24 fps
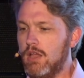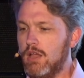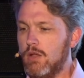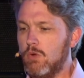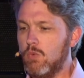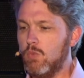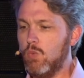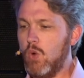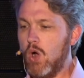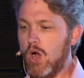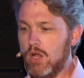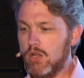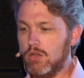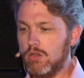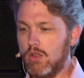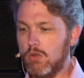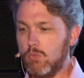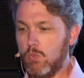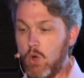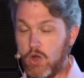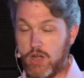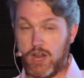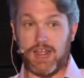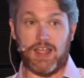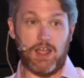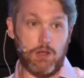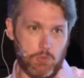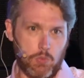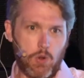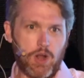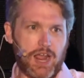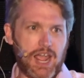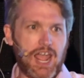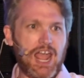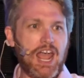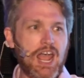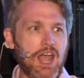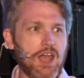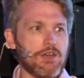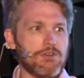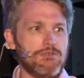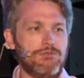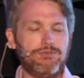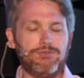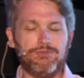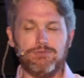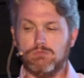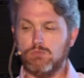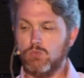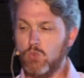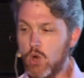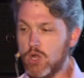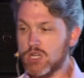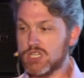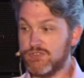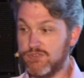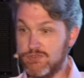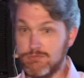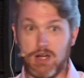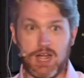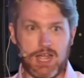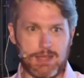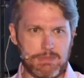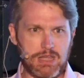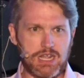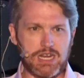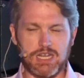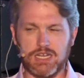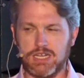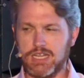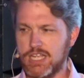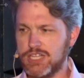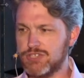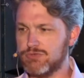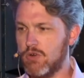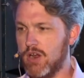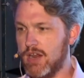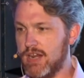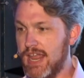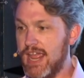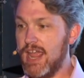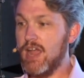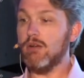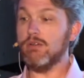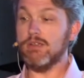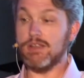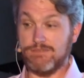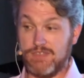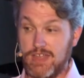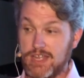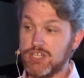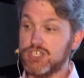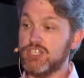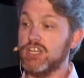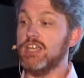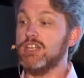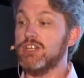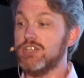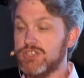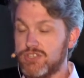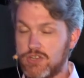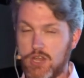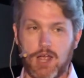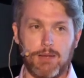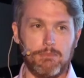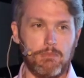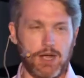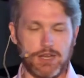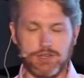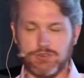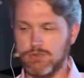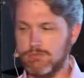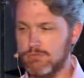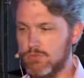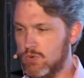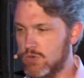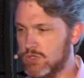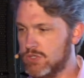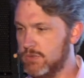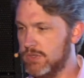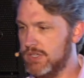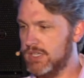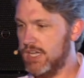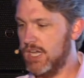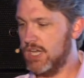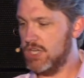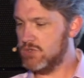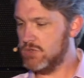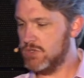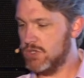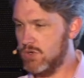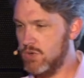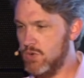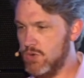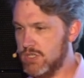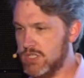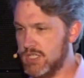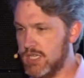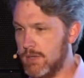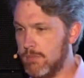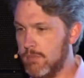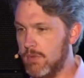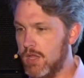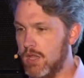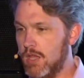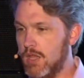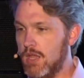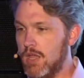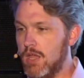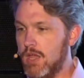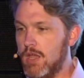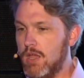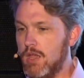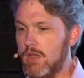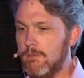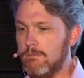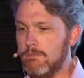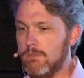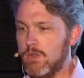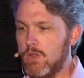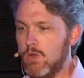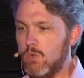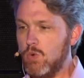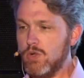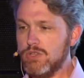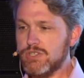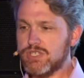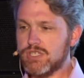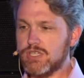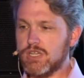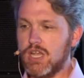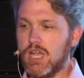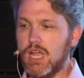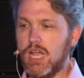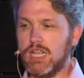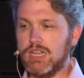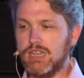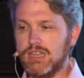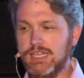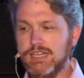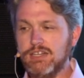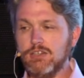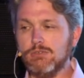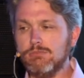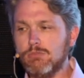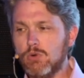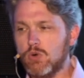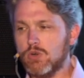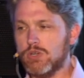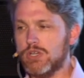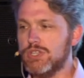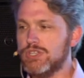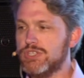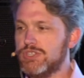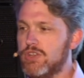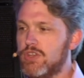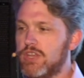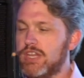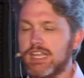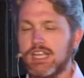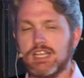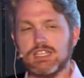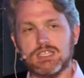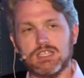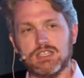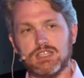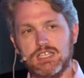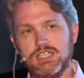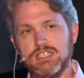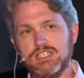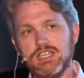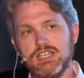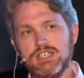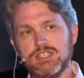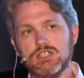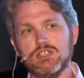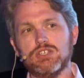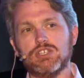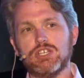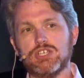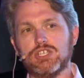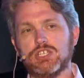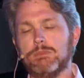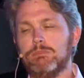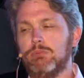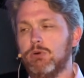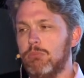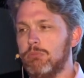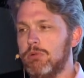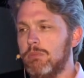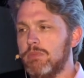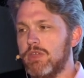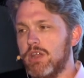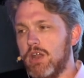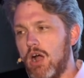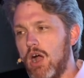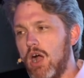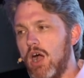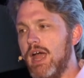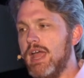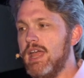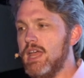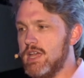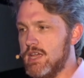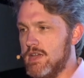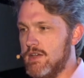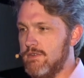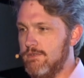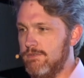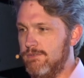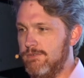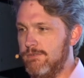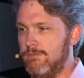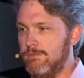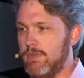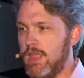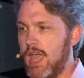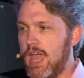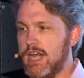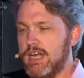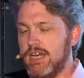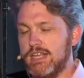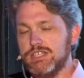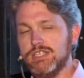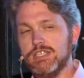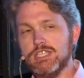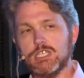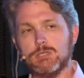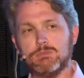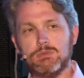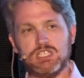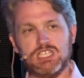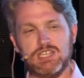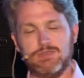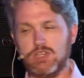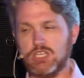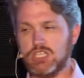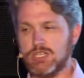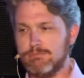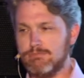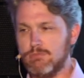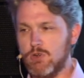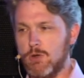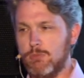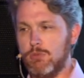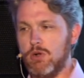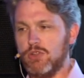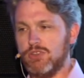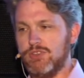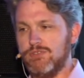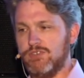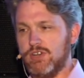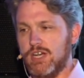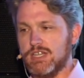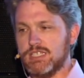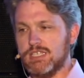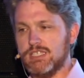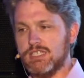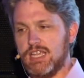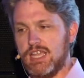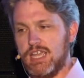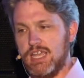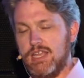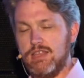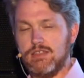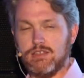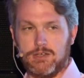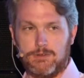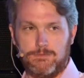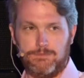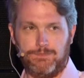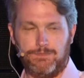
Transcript: While what I, what I have works for my immediate needs right now, if that changes, I might do more to engage with the core team. What's a little more concerning is that this isn't just a problem that I have, and it isn't specific to mobile devices either.